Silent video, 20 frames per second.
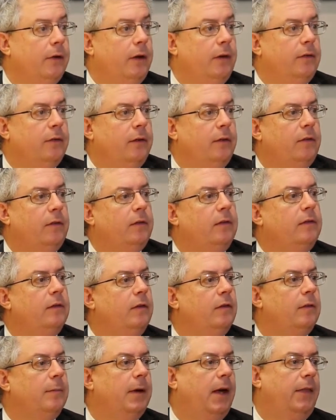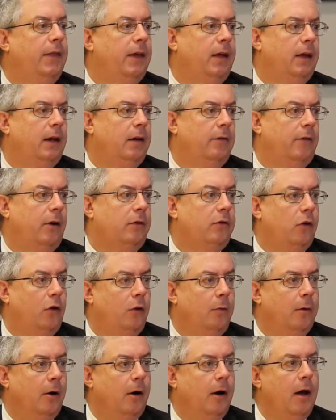really since about the end of
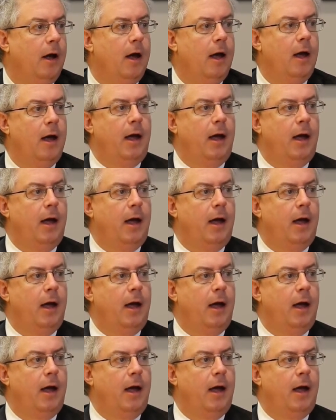October,